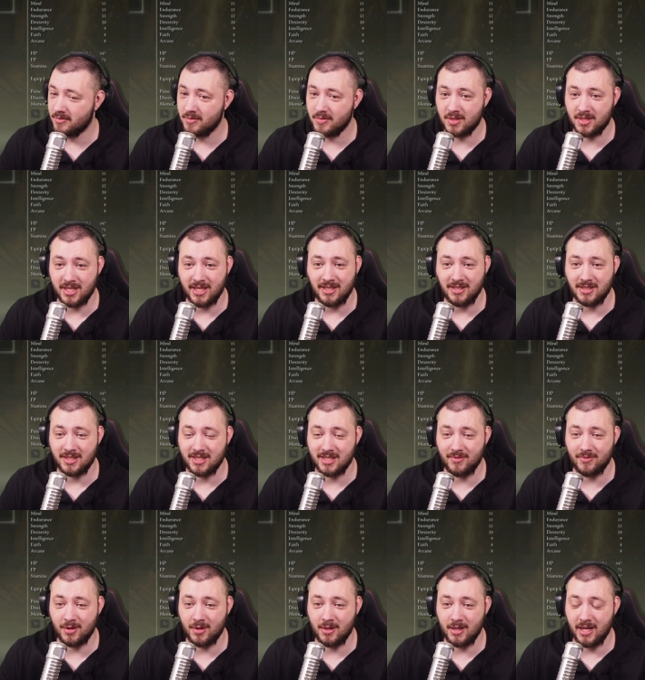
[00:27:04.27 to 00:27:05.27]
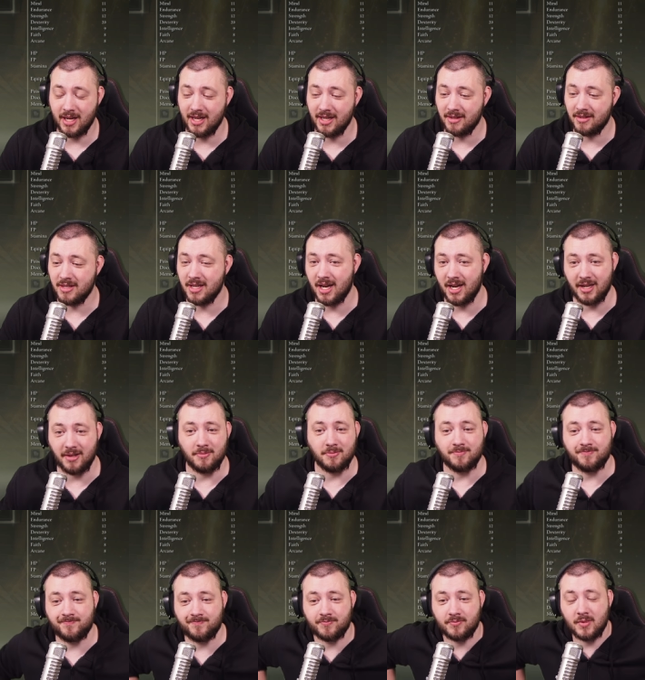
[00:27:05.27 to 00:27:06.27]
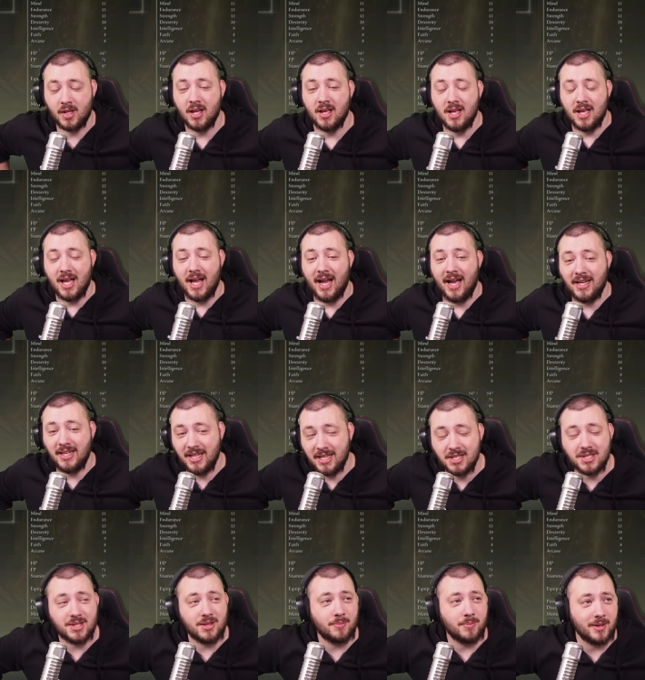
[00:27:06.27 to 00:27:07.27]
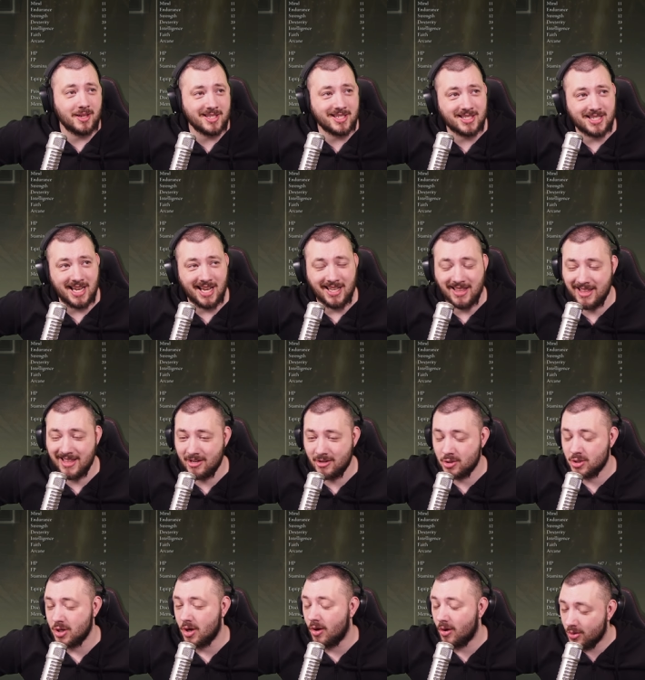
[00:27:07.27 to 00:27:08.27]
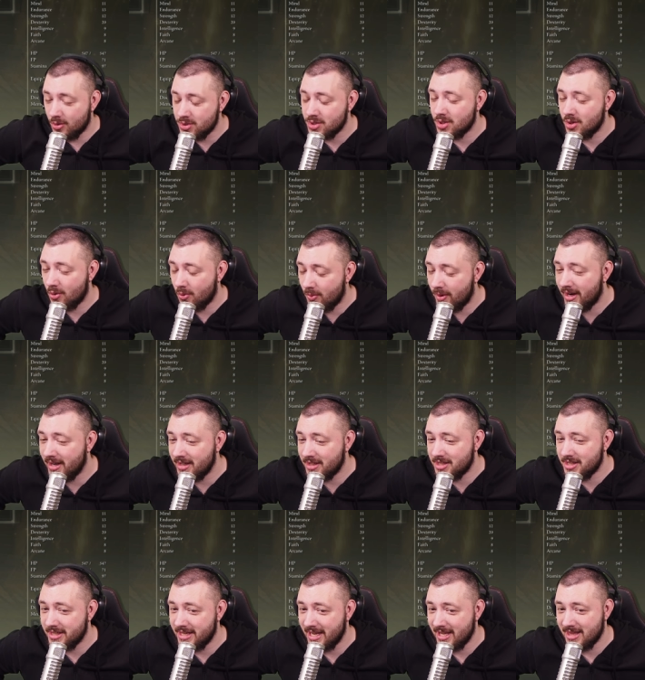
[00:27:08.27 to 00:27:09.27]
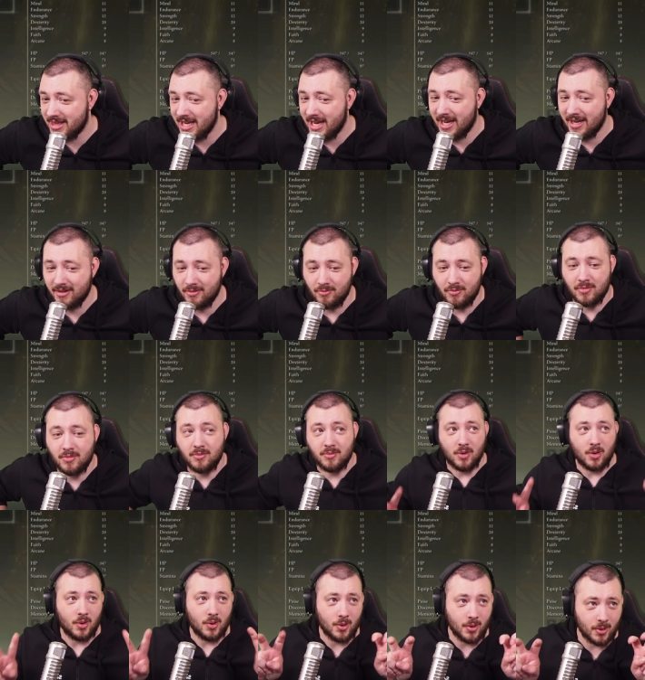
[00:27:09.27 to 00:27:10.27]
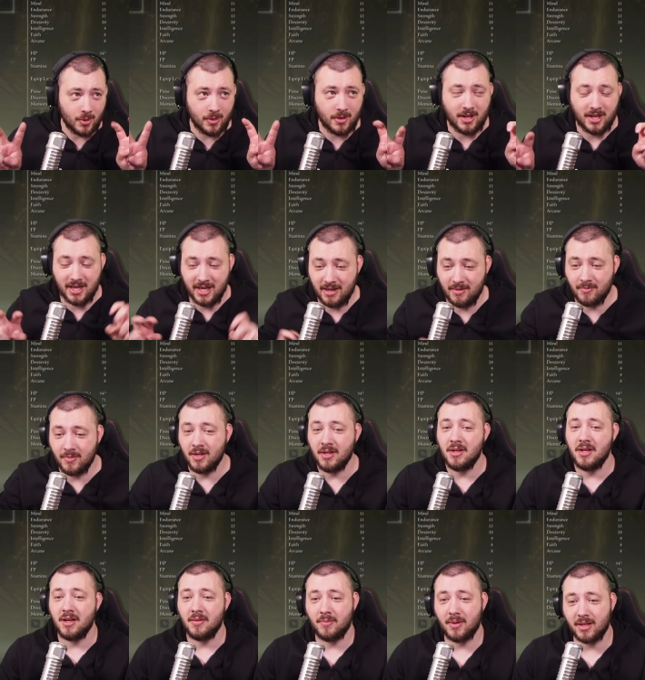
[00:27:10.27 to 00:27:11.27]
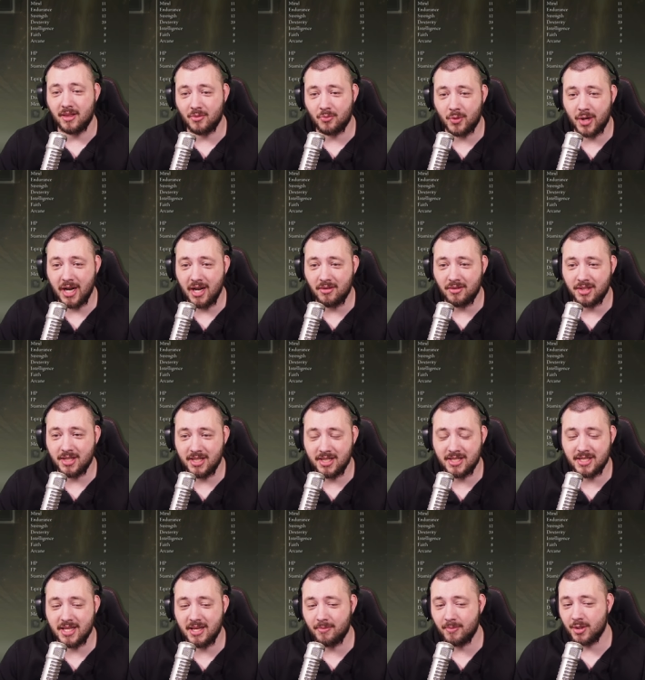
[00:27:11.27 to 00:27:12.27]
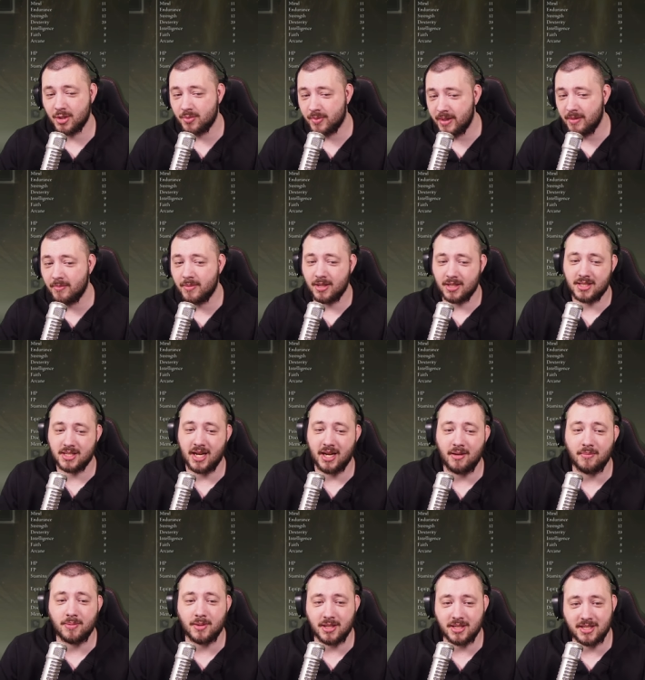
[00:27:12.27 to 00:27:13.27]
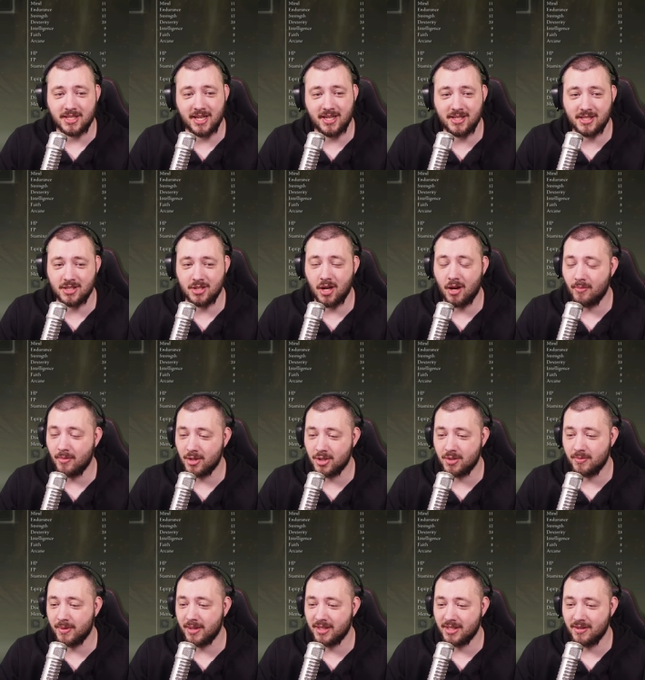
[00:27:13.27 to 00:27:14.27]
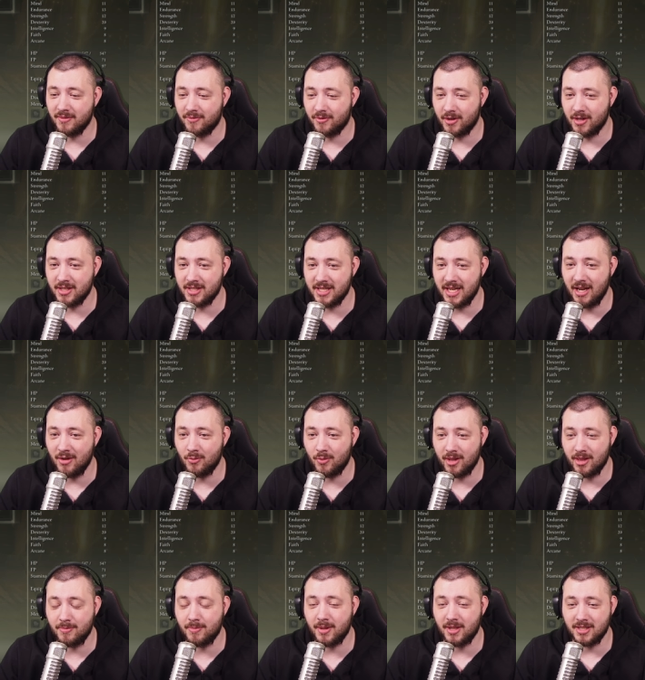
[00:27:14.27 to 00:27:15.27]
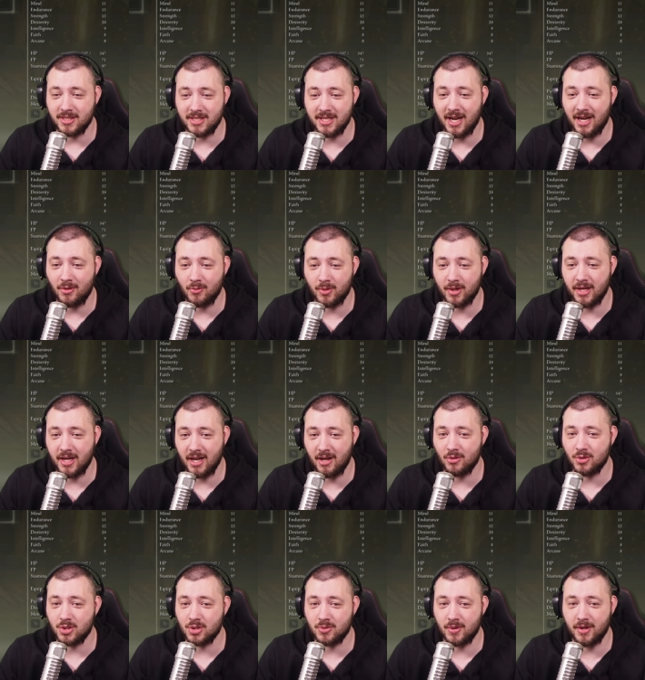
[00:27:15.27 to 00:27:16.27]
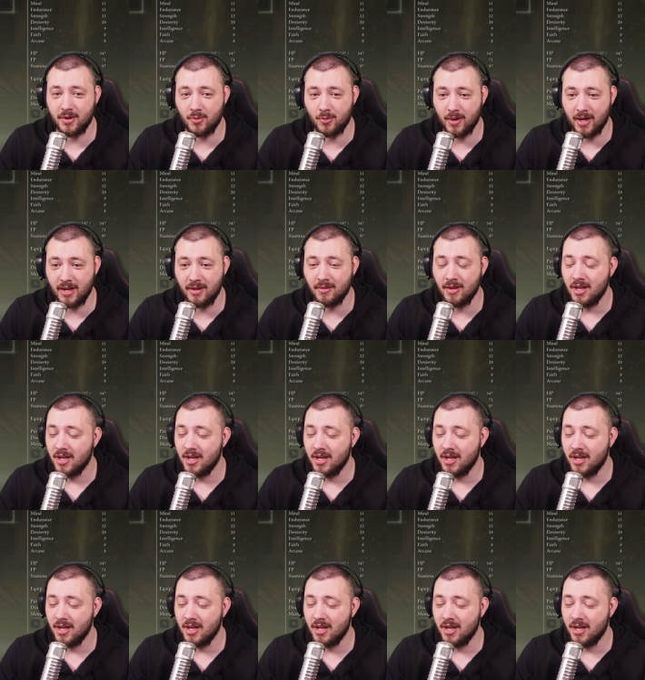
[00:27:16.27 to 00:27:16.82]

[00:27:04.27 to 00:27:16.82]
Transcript: six, seven, eight, nine. And yes, the plus ten, there's also a way to get that early. But the reality is that between plus nine and plus ten is not much a big difference. And with plus nine right now, straight away,